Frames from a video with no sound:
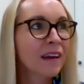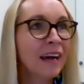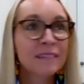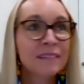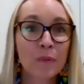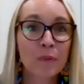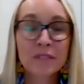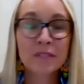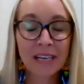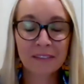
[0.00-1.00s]
I
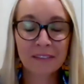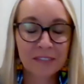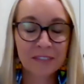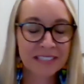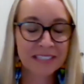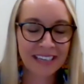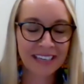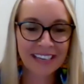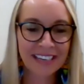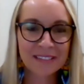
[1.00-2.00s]
was really unfit,
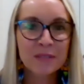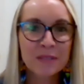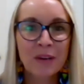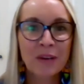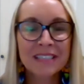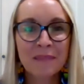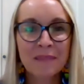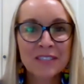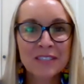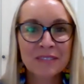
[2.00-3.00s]
and I'm surprised I
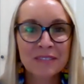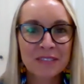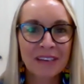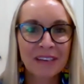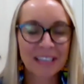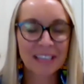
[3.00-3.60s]
managed to run it.